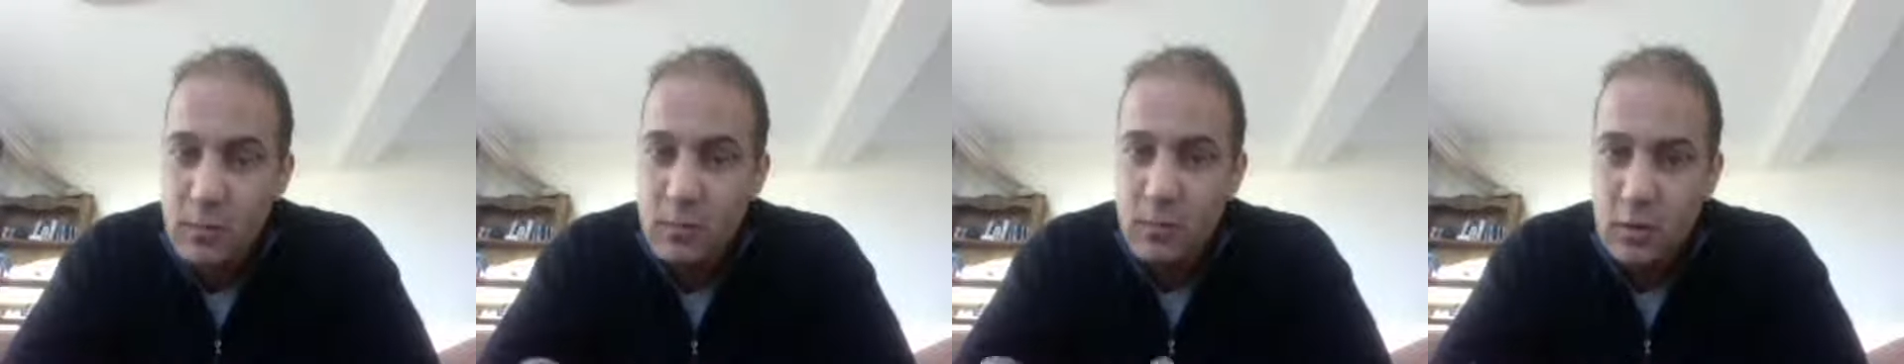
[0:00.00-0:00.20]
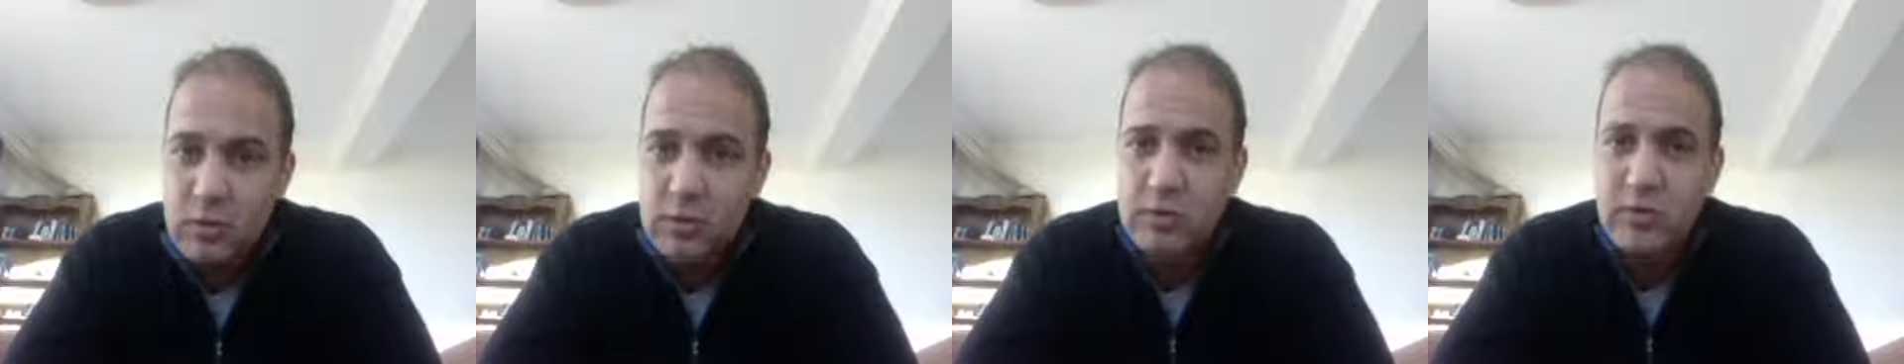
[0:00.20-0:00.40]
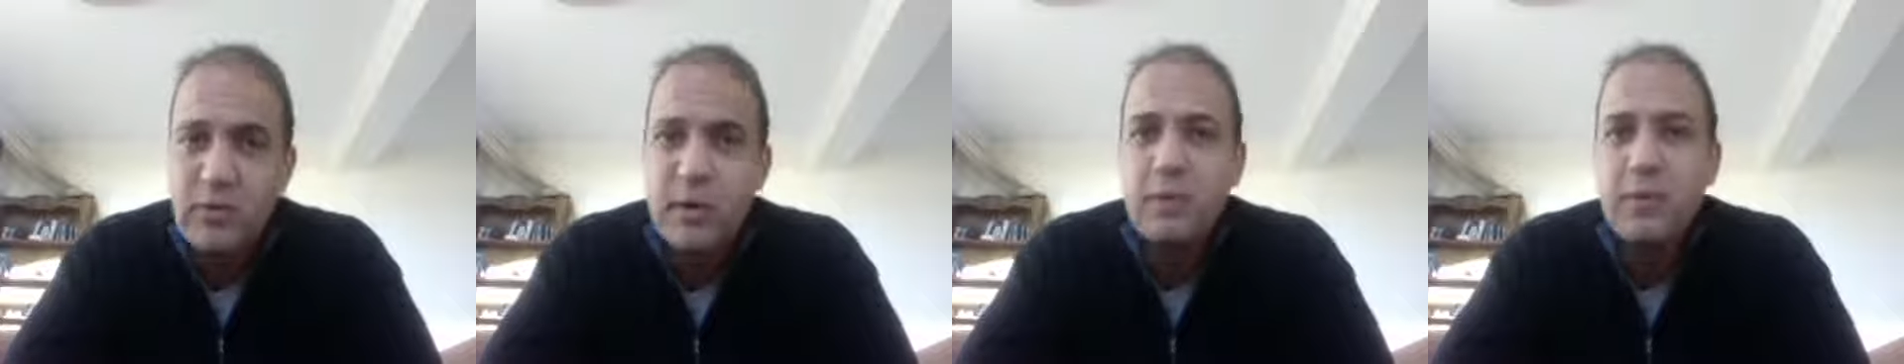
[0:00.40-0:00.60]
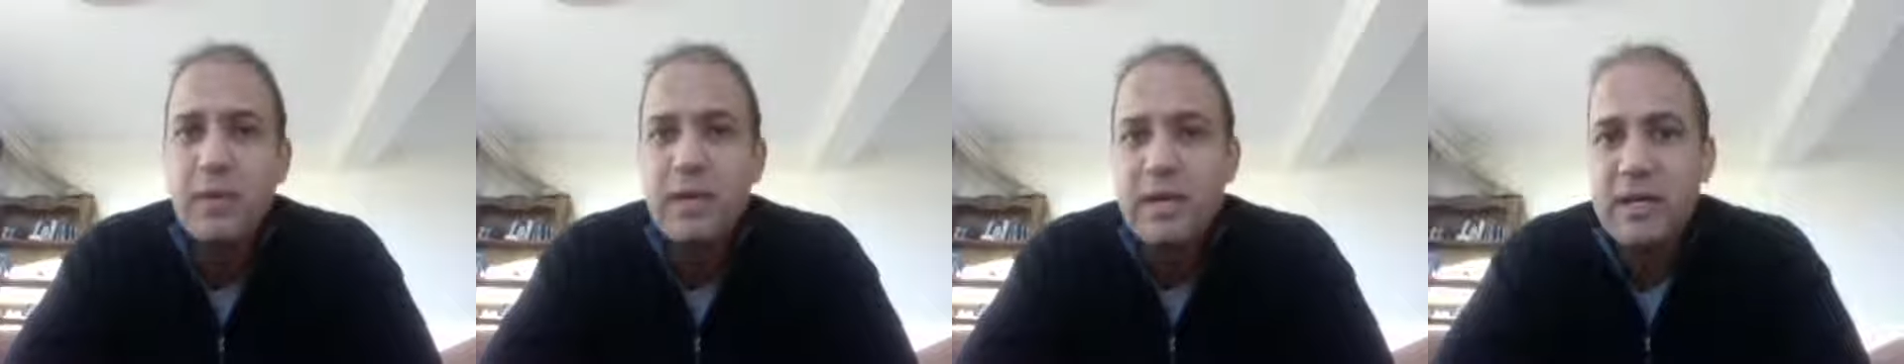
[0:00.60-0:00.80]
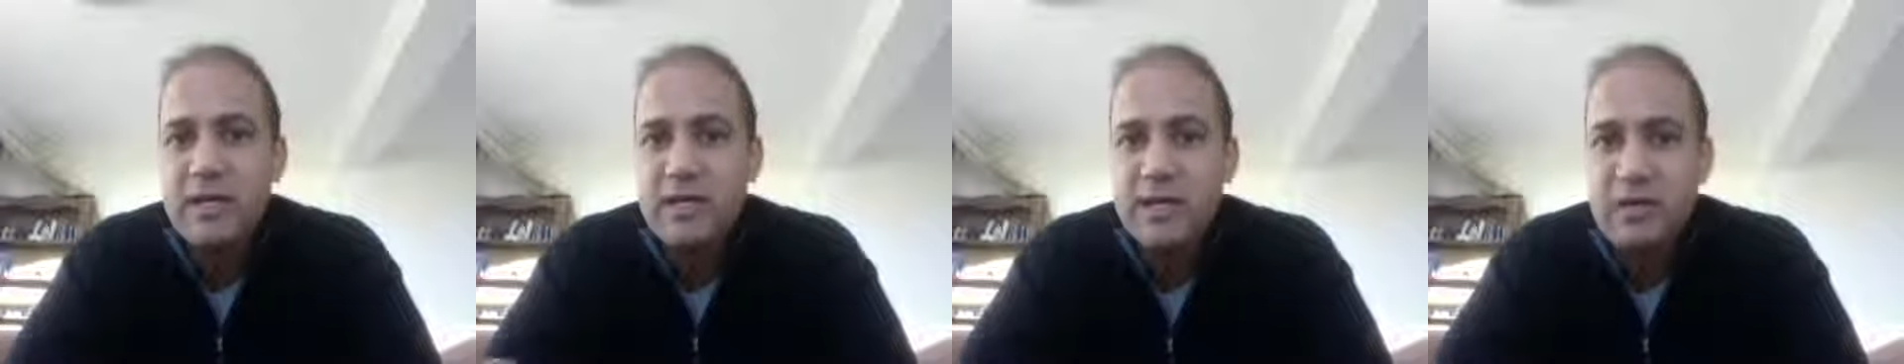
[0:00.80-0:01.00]
most of
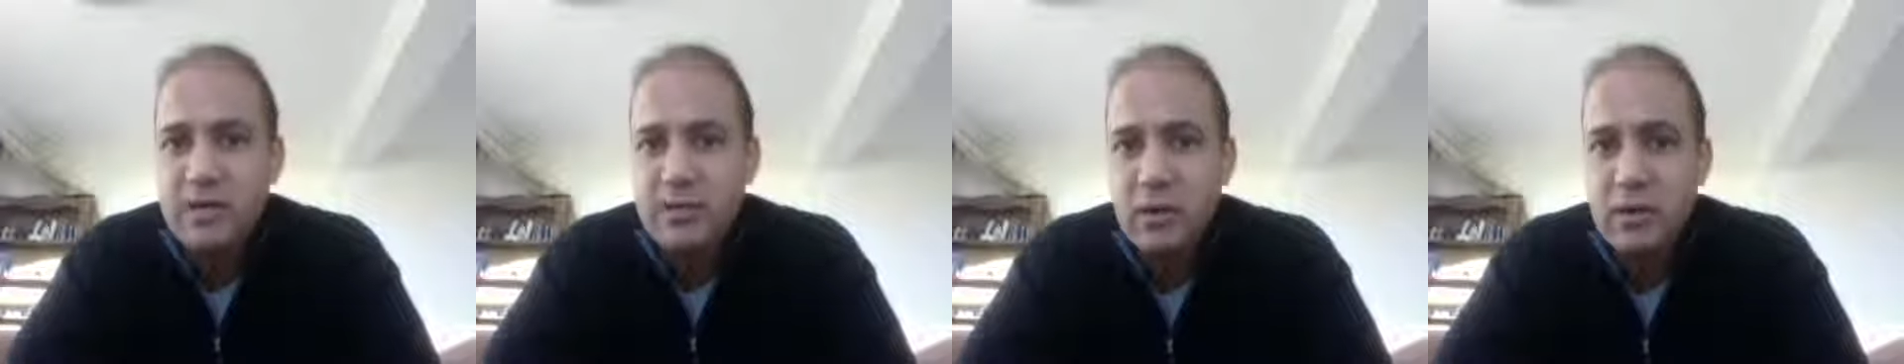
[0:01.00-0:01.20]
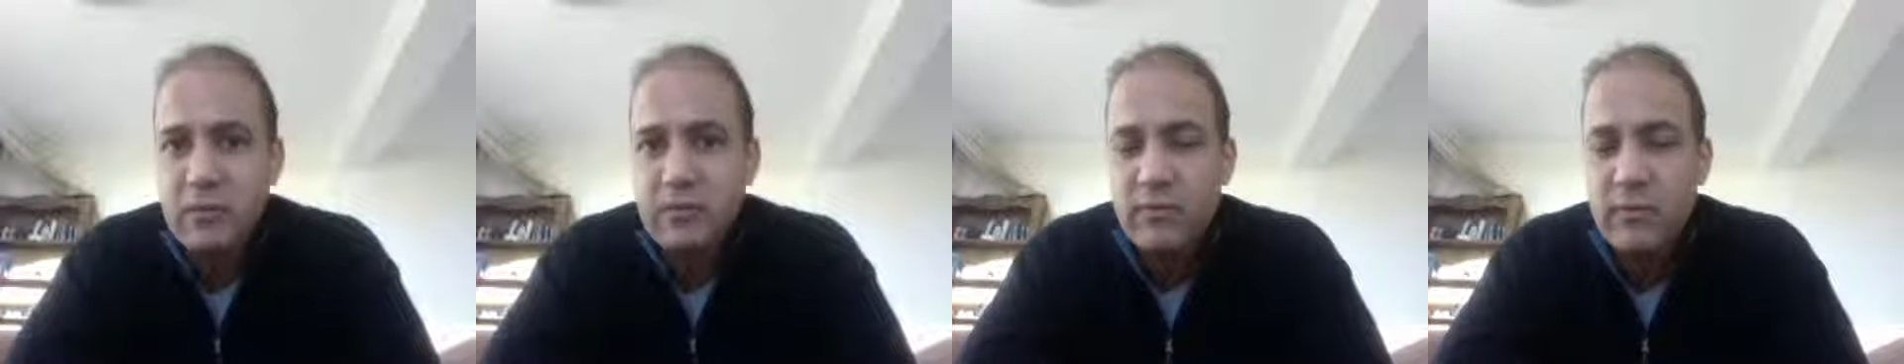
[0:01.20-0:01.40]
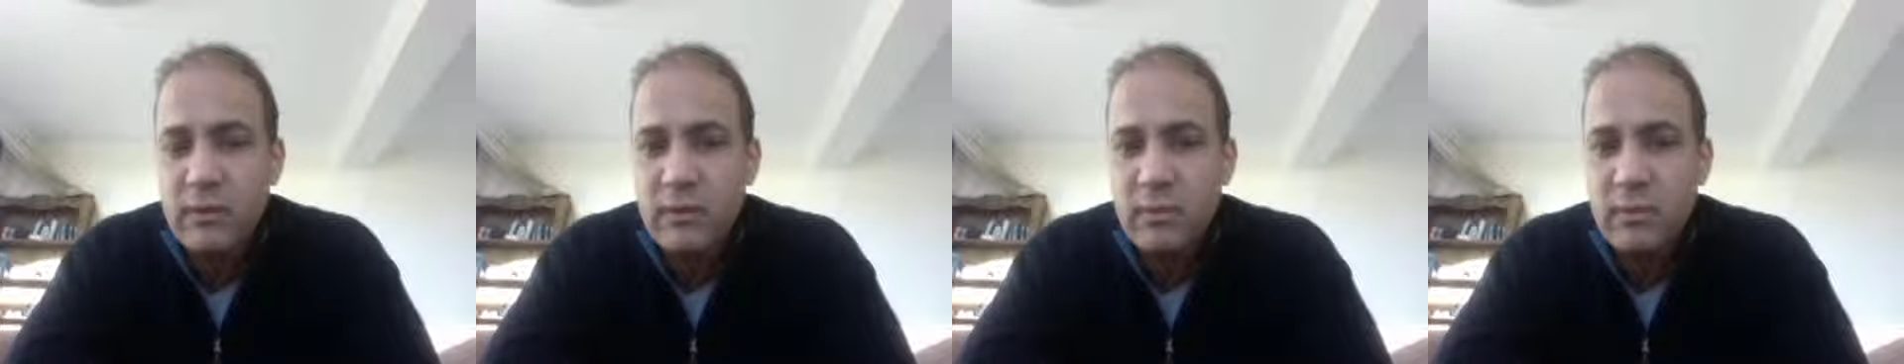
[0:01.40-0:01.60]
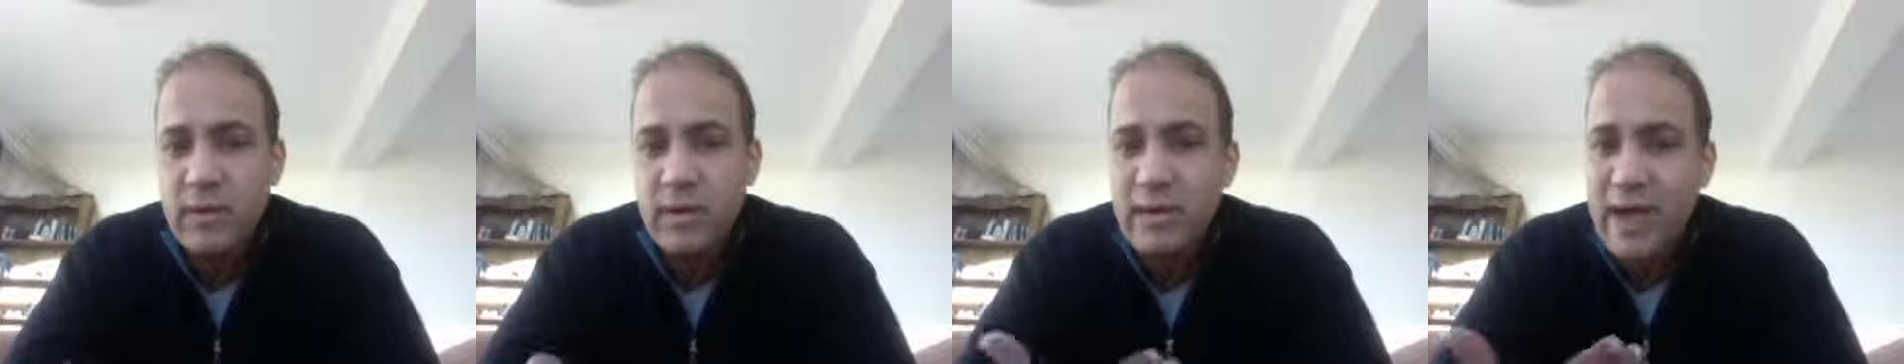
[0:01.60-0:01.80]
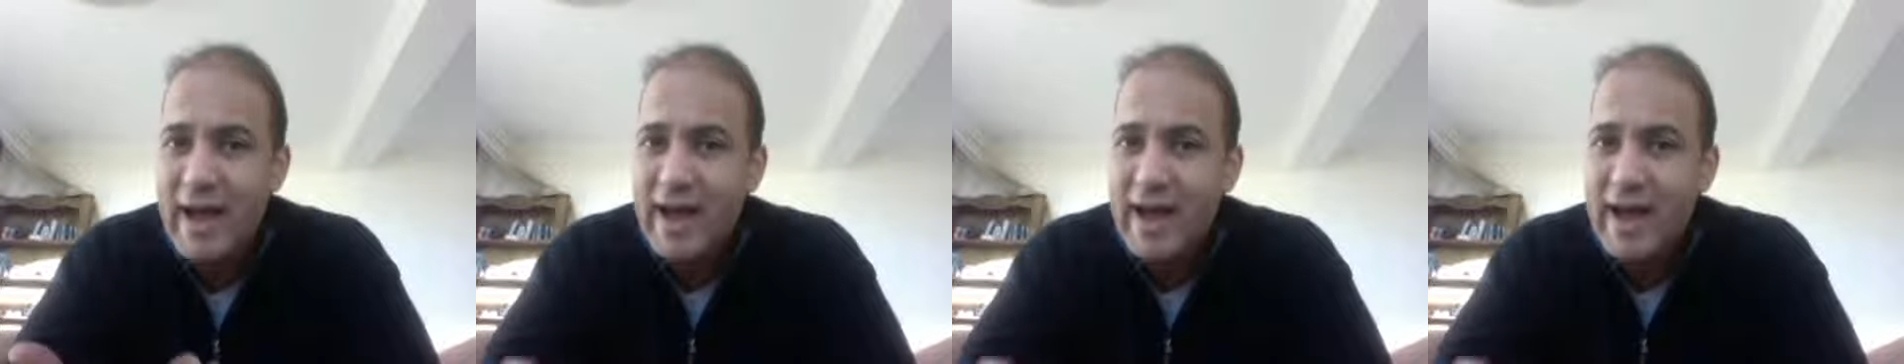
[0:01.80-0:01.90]
communication is nonverbal and